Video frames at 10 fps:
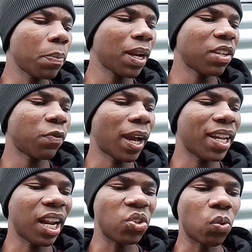people are
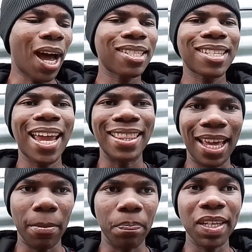divided into us and
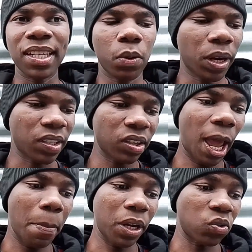them, basically what is still
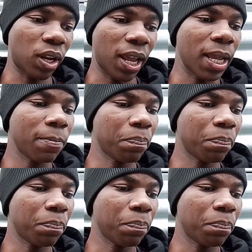happening today,